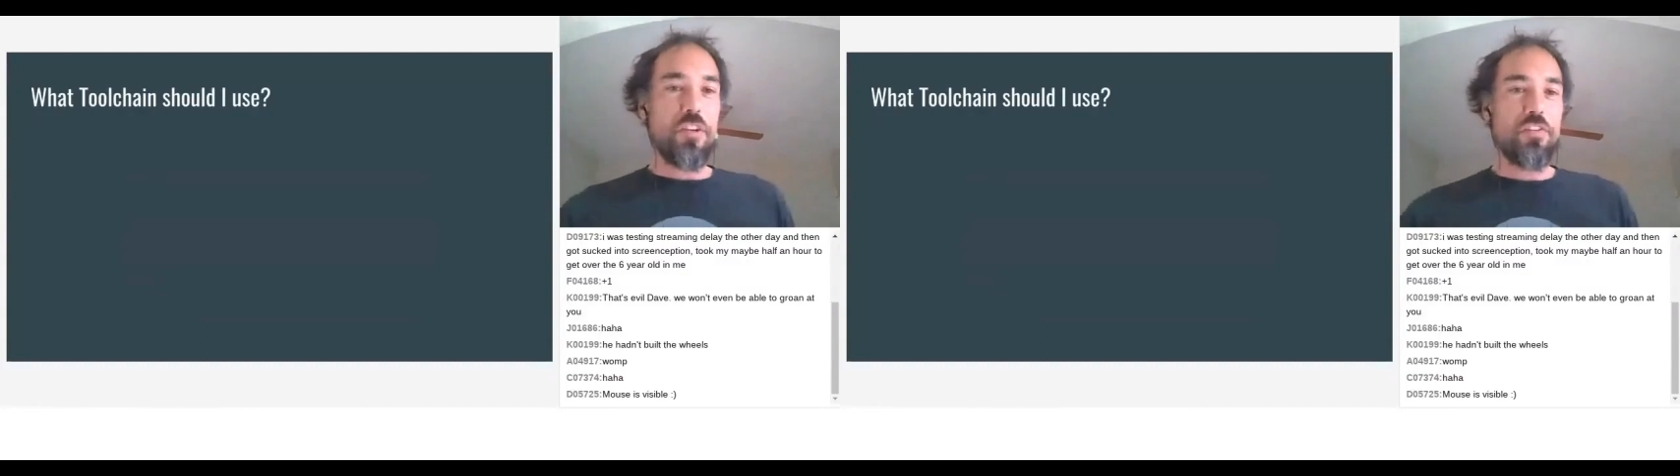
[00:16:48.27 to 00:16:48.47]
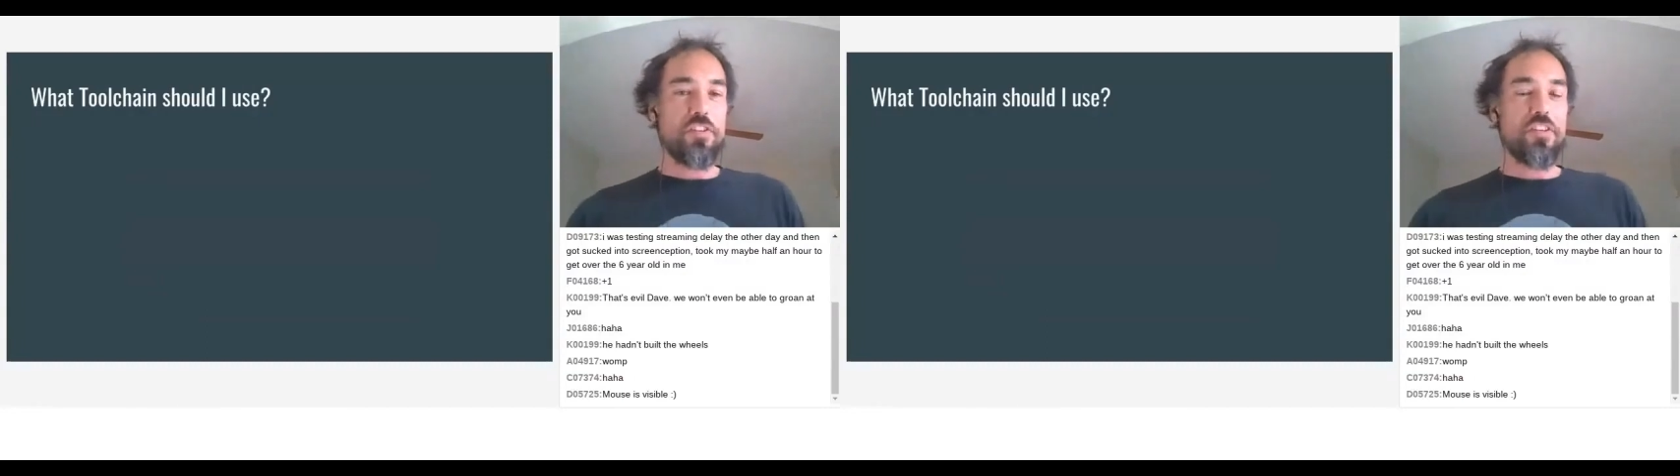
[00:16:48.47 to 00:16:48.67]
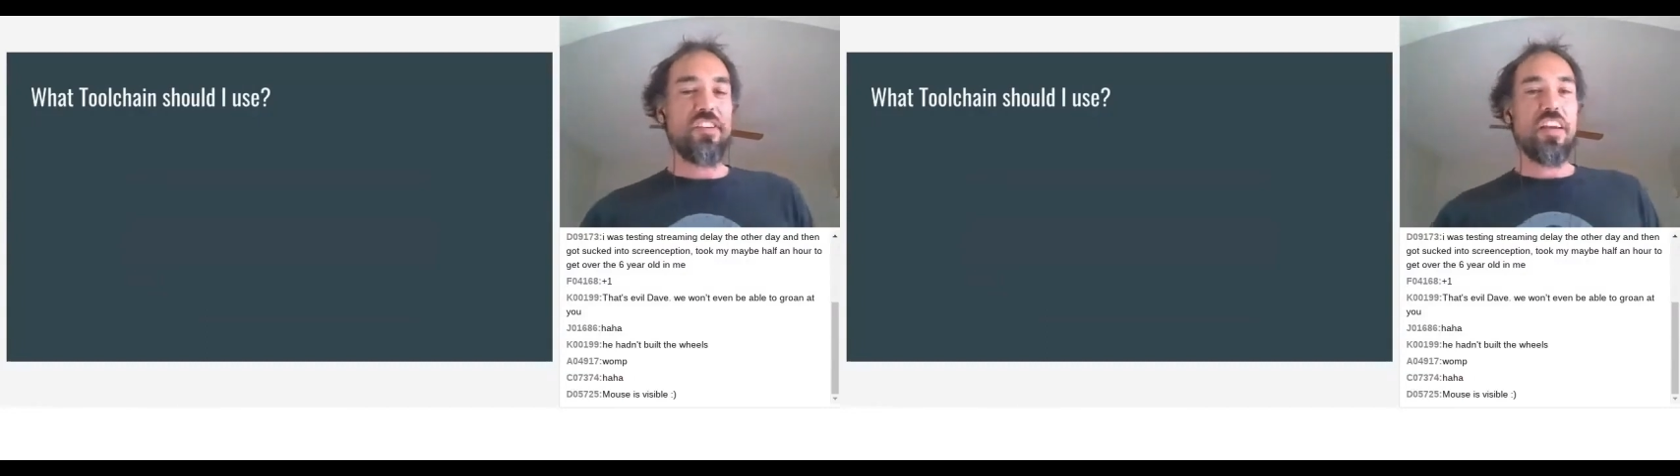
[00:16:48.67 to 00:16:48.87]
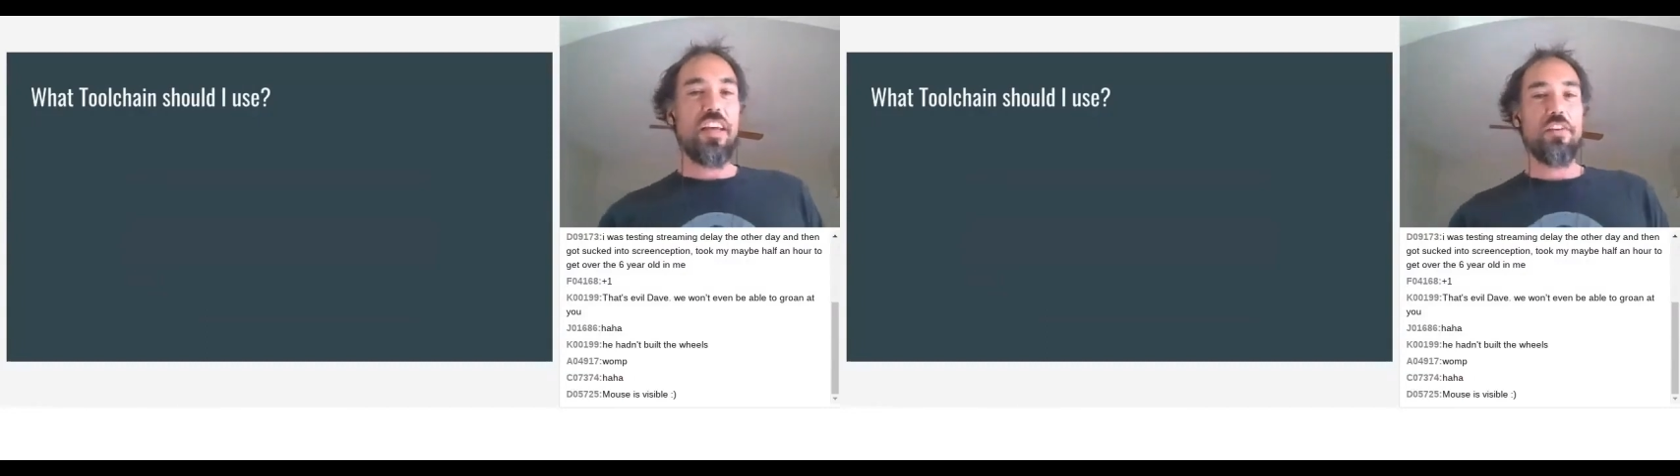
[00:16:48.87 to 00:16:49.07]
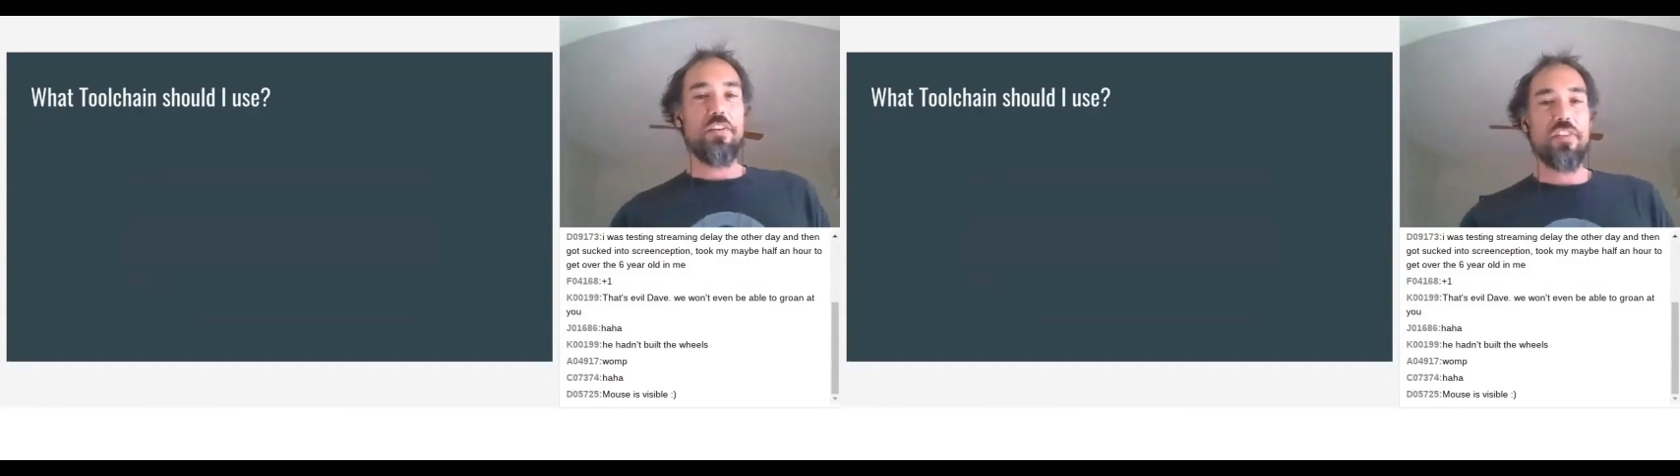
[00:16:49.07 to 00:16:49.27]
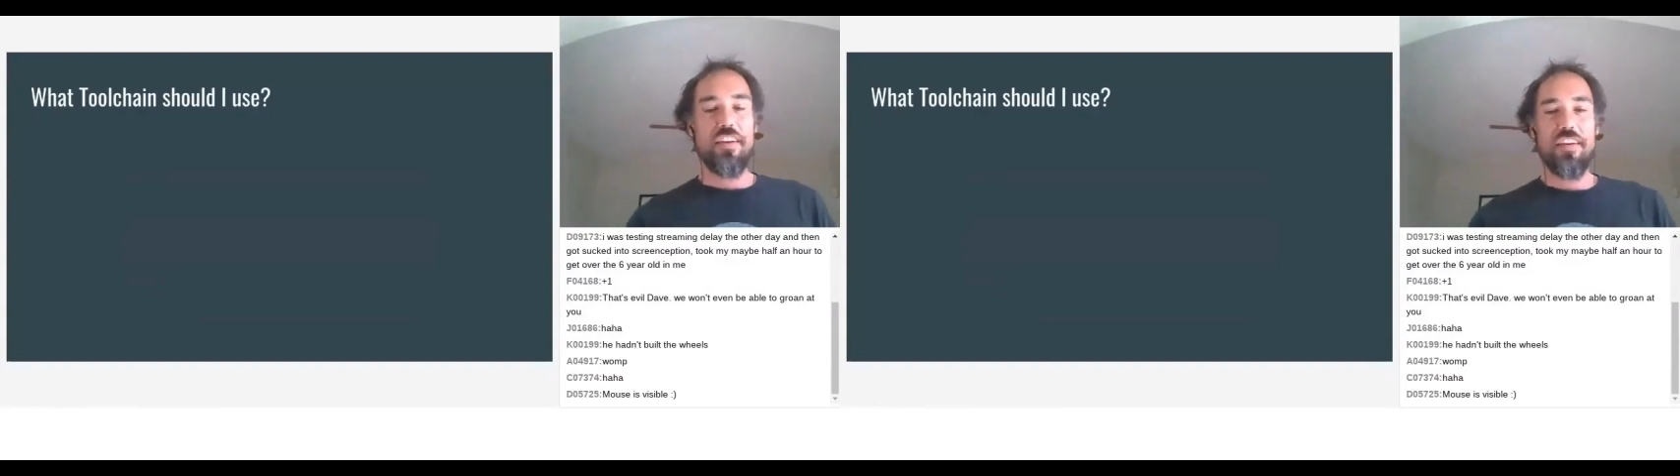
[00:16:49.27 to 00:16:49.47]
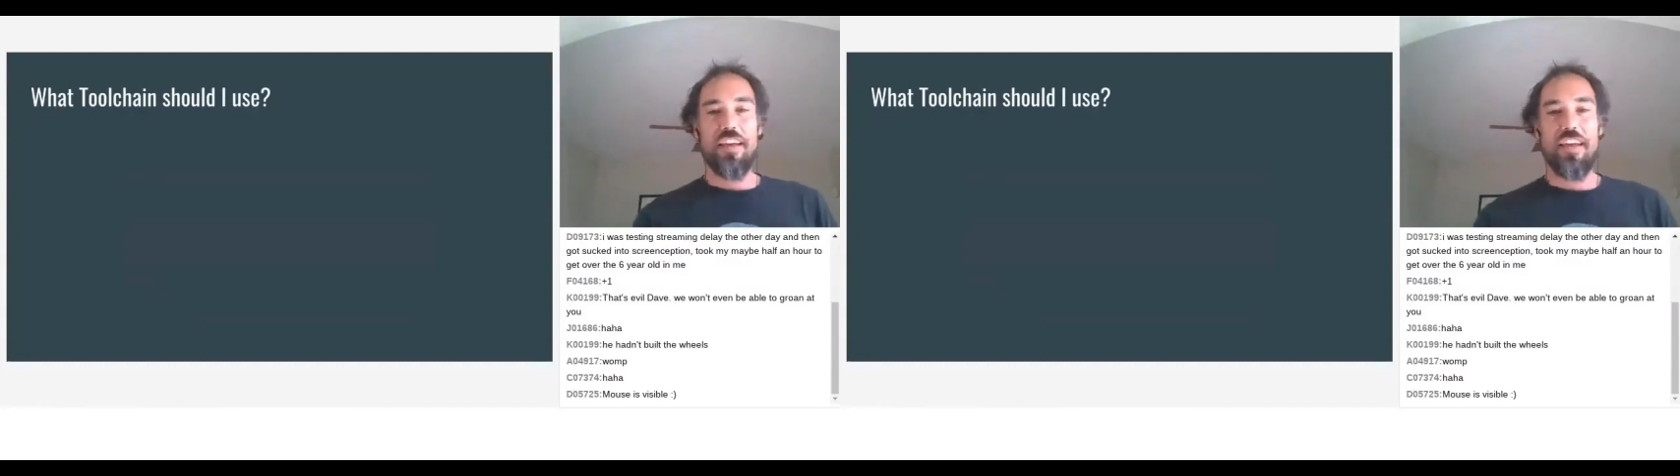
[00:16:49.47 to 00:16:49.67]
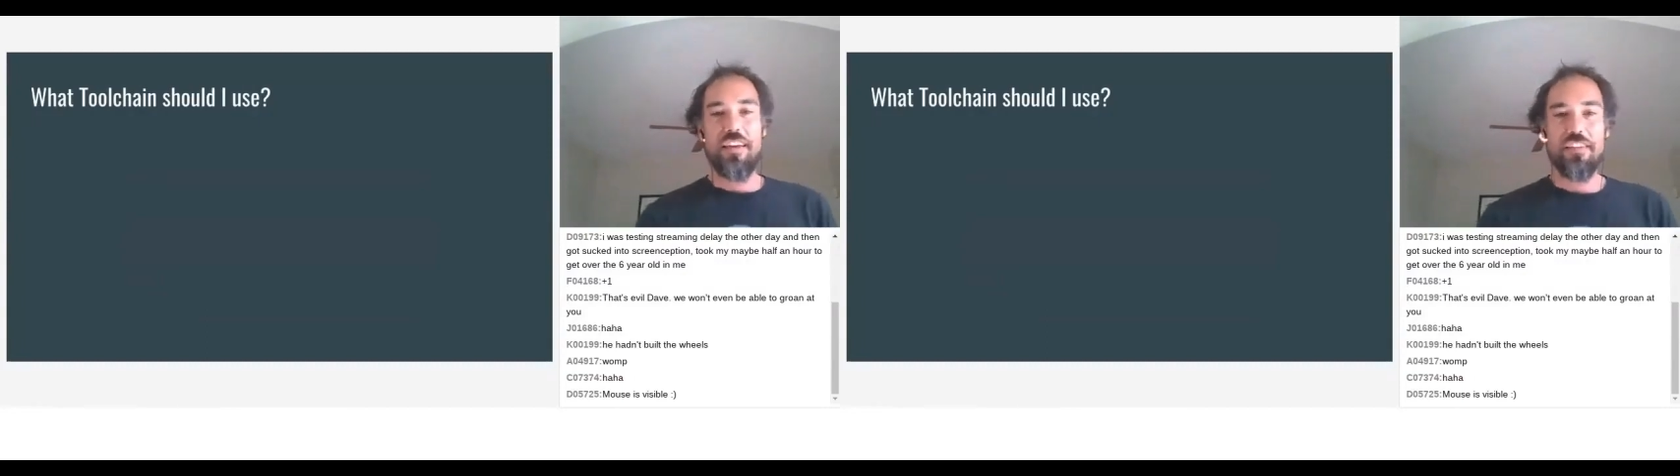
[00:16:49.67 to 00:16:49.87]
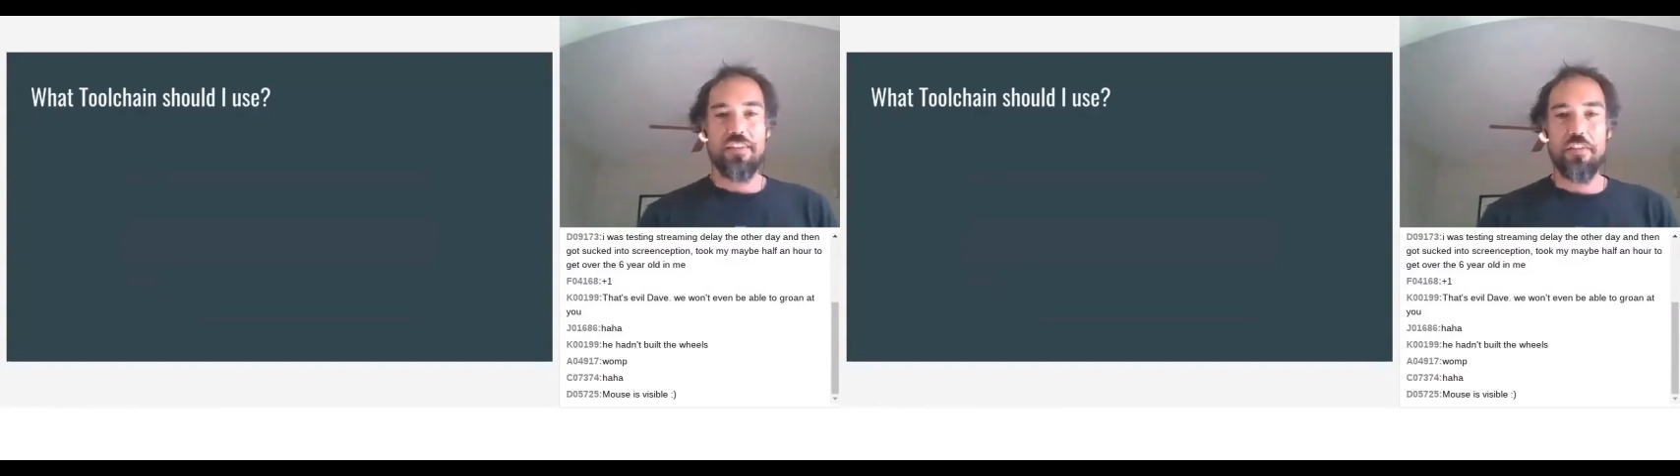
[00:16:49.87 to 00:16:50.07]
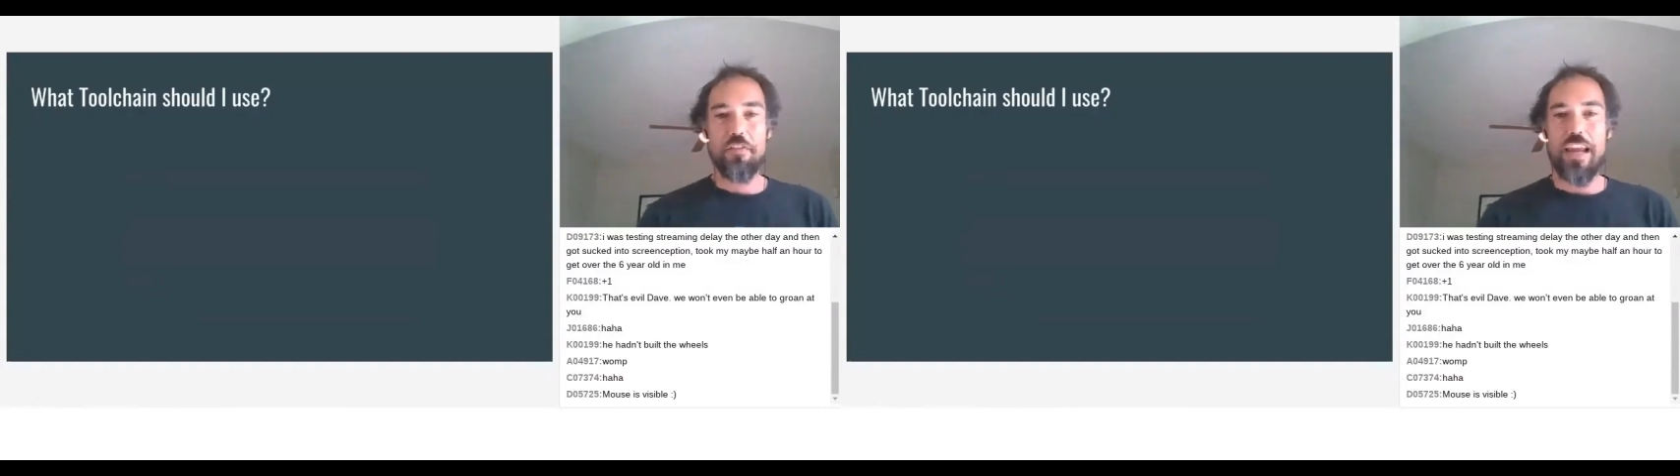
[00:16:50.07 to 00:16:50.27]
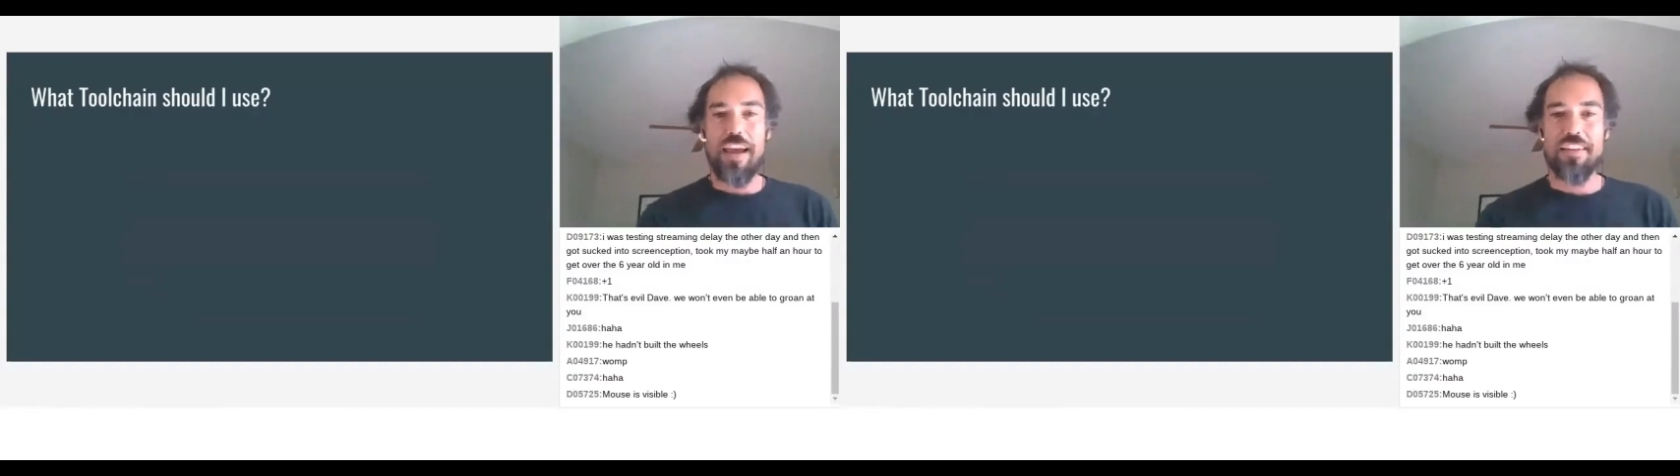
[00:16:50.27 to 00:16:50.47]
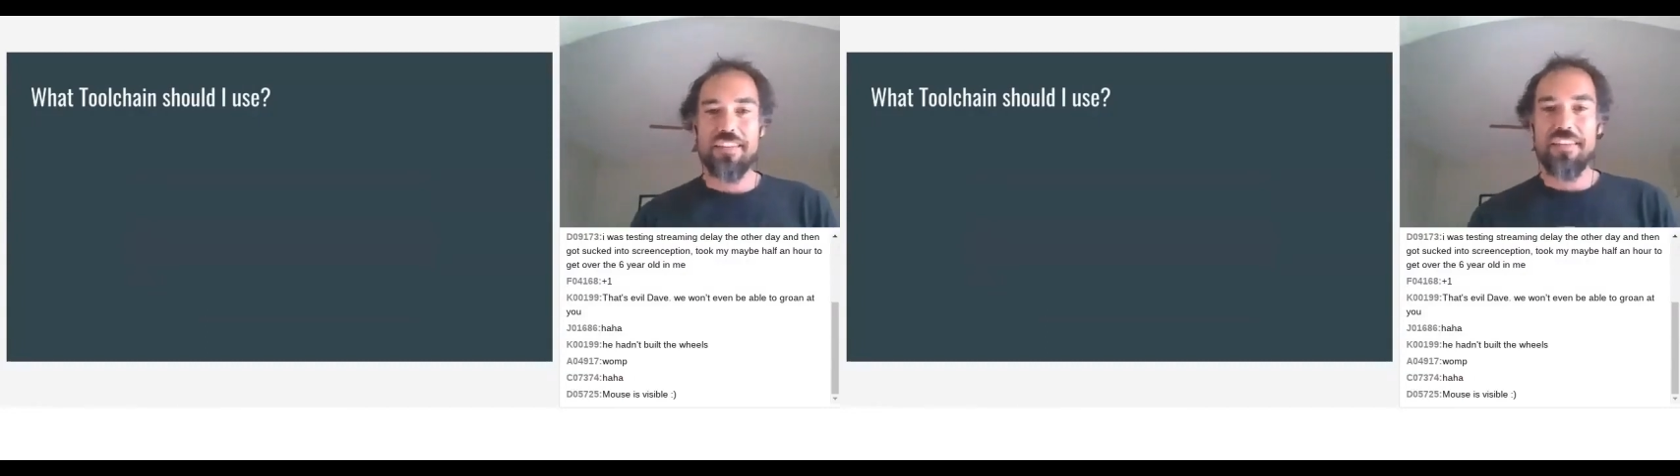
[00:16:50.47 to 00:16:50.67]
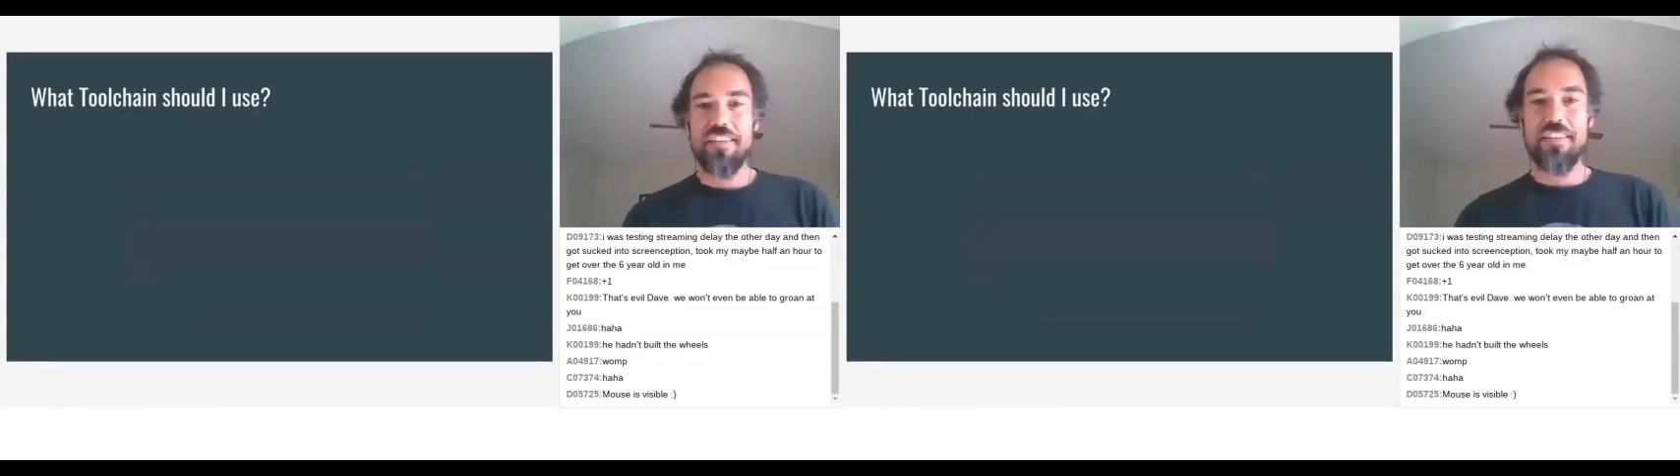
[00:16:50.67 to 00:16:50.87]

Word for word: What toolchain should I use? And and so the React